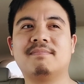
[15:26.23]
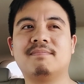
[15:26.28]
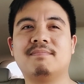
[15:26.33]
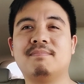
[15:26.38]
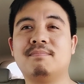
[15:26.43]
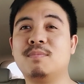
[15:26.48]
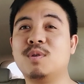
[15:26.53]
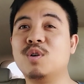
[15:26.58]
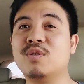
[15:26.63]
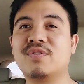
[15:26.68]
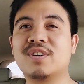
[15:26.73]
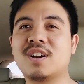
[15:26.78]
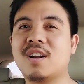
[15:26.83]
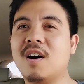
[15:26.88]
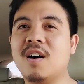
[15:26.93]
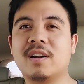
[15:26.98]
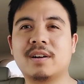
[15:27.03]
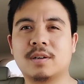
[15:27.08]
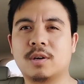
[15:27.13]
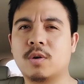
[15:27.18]
moving
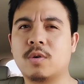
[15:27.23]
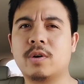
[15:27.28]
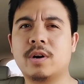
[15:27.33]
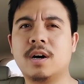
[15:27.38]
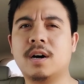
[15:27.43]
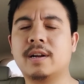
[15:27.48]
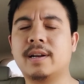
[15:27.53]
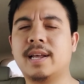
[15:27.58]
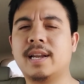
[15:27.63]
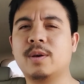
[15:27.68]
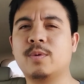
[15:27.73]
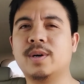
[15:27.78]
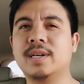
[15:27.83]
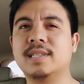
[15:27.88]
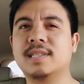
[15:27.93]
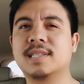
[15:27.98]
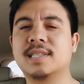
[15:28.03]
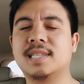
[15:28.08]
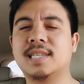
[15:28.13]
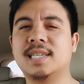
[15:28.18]
on, growing on.
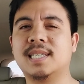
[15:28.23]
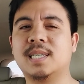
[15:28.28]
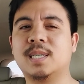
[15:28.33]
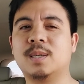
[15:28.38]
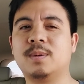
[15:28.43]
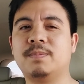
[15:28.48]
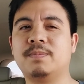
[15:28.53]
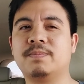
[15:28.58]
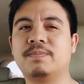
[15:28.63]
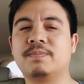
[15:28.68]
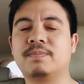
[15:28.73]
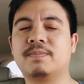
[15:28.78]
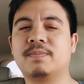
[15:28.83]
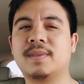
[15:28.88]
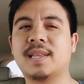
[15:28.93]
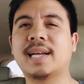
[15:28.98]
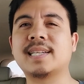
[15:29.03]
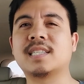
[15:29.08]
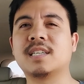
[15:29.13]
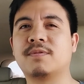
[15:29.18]
Anyways,
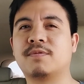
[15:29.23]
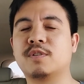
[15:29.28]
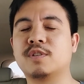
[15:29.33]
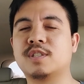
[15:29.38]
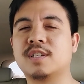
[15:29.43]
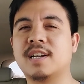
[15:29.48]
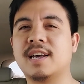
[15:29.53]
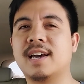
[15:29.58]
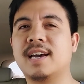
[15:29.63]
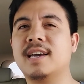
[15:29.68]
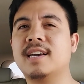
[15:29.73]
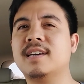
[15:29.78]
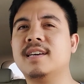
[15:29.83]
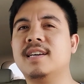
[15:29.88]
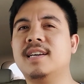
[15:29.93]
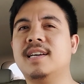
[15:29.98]
that's it for today.